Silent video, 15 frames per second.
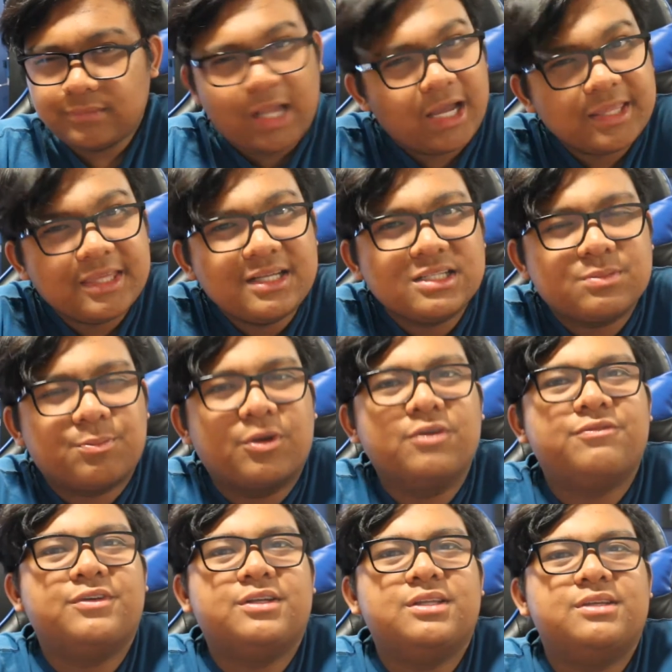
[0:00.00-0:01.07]
I think it's
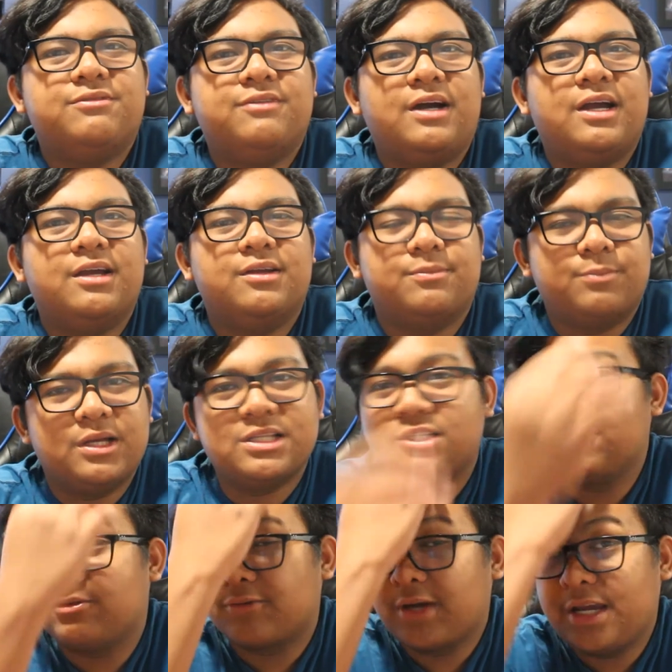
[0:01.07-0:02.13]
perfectly fine. It's
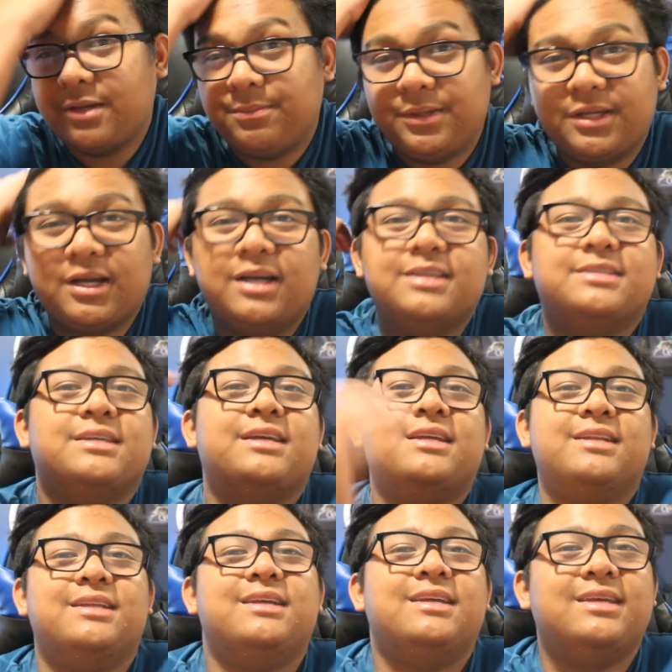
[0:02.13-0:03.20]
great because it
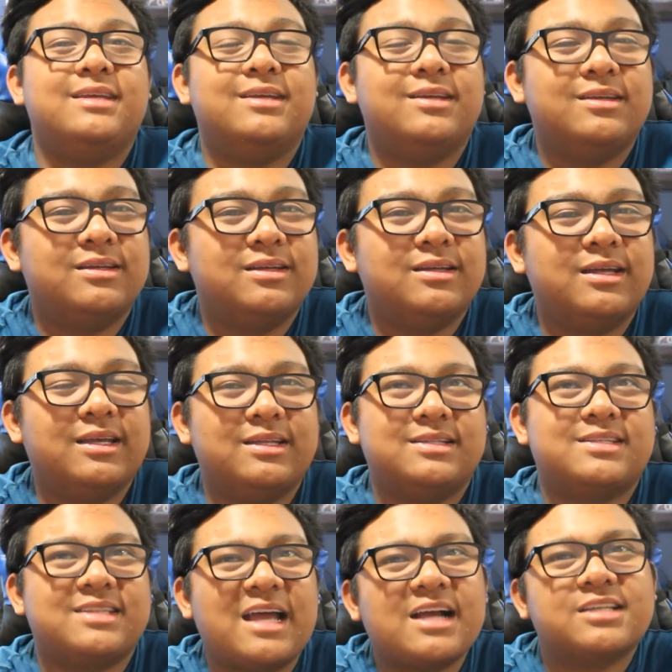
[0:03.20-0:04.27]

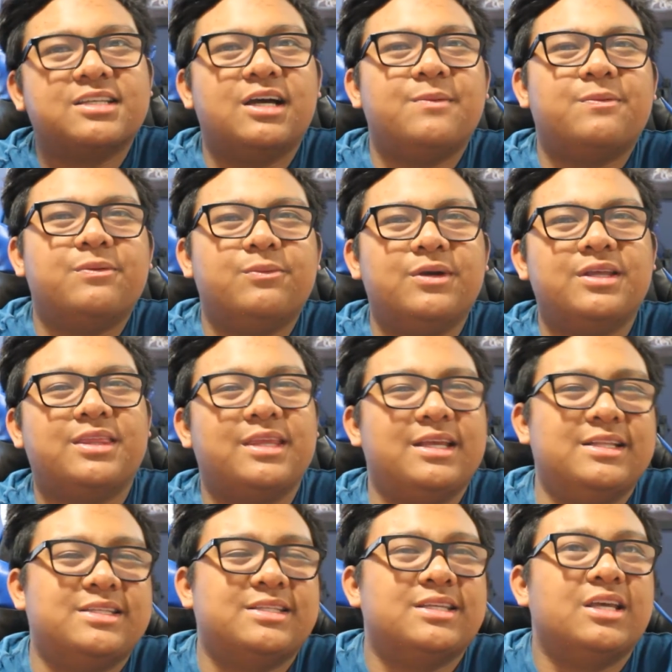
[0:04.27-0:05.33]
stacks up with
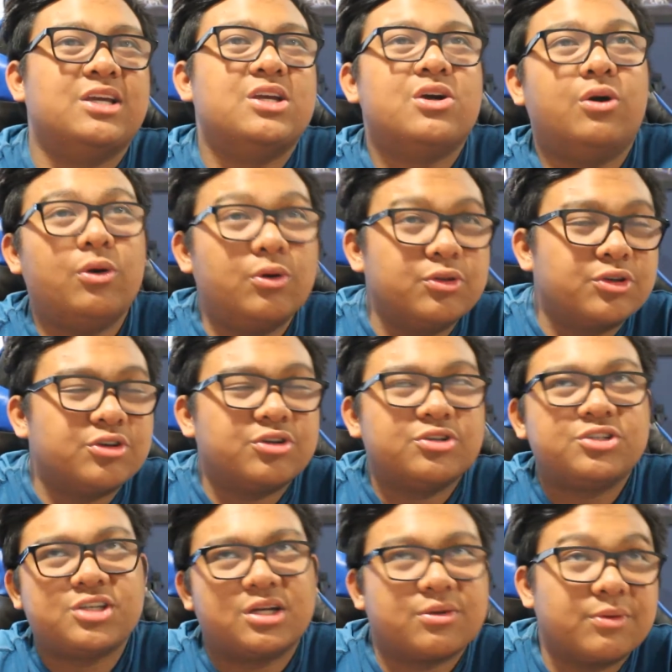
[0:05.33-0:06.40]
its older
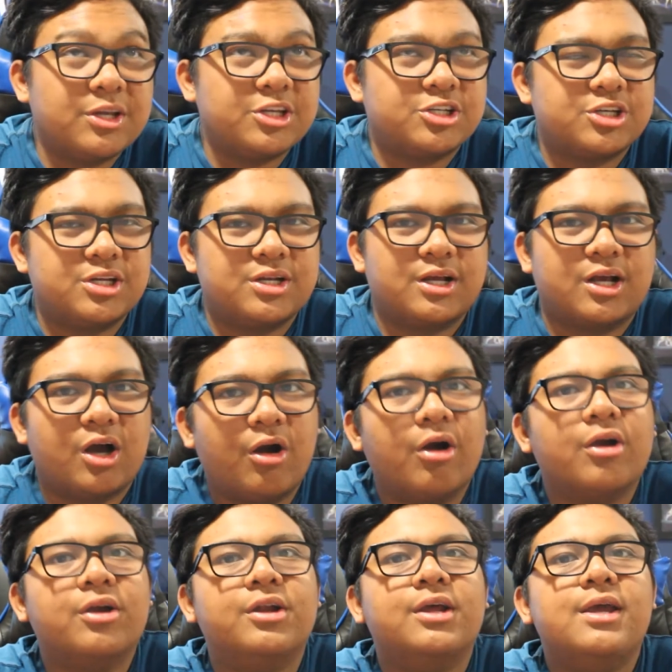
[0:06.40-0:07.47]
generation
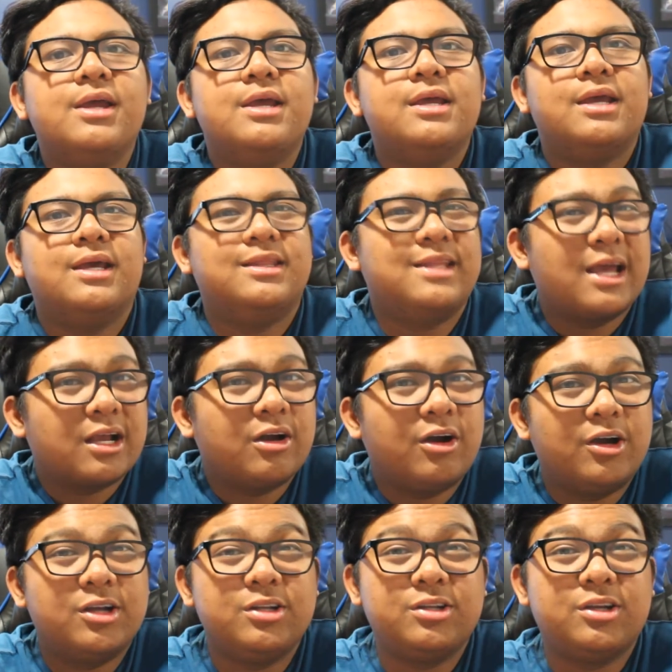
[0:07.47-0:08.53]
card, and that
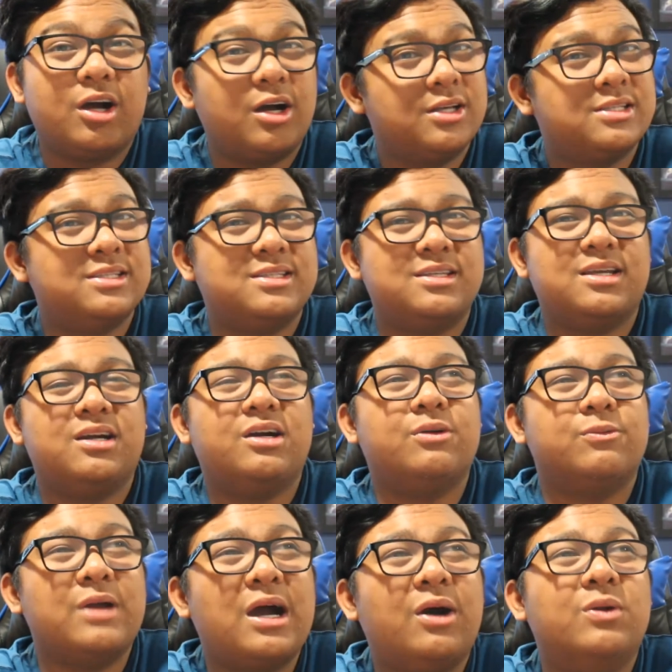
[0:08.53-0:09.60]
card costs
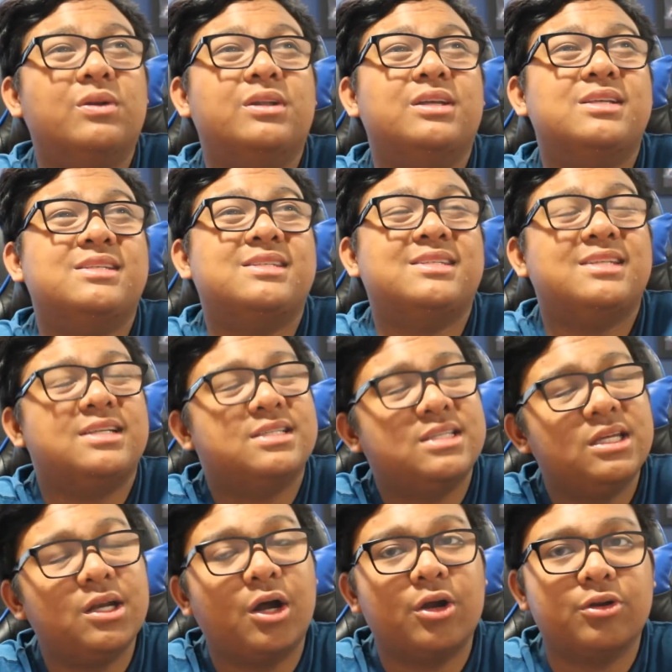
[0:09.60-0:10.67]
around
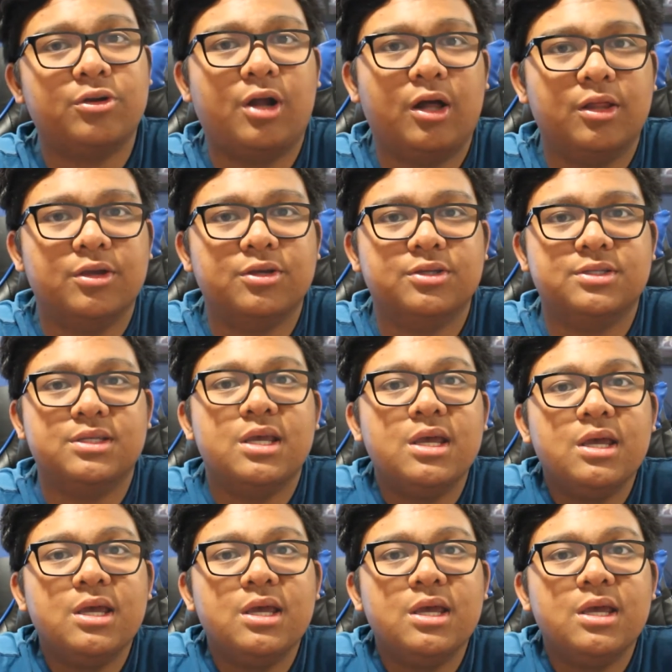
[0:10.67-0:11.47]
$1,600